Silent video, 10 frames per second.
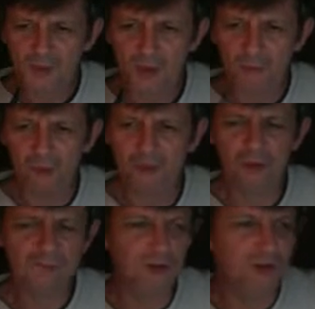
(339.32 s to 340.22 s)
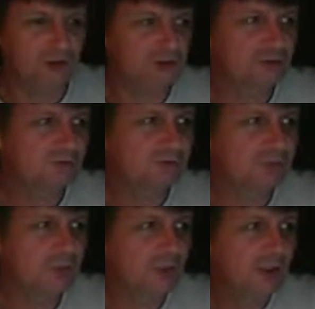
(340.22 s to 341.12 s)
I bought a lot of juices.
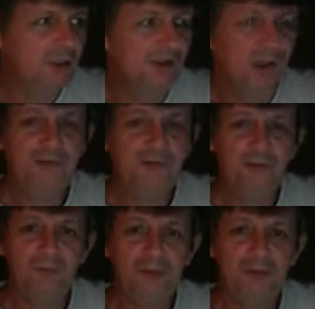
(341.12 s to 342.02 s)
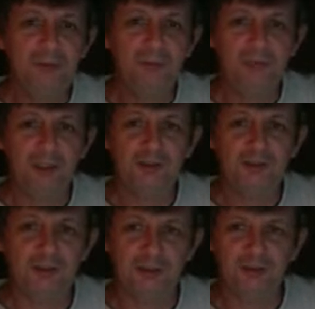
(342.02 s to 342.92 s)
Nothing really
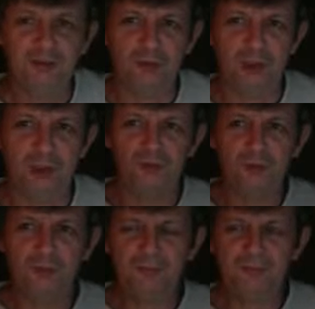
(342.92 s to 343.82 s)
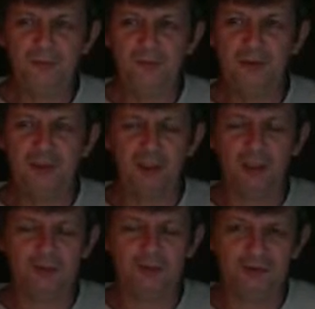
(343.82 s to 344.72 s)
impressed me. I swapped from
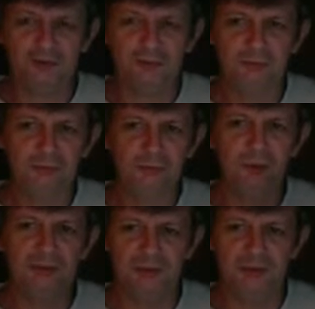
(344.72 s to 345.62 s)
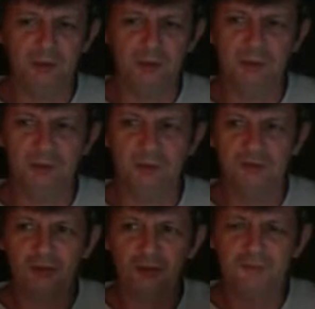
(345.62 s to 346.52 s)
cartridges to an e-liquid
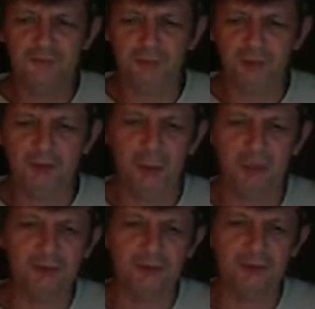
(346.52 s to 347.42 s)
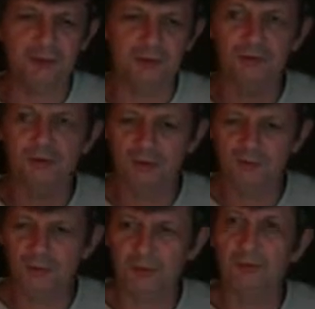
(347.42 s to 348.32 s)
and started filling my own cartridges, you know,
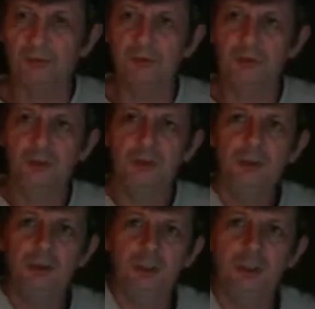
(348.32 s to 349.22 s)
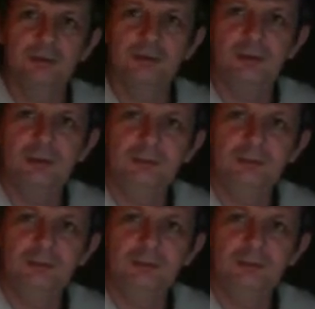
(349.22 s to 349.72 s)
getting the bottle and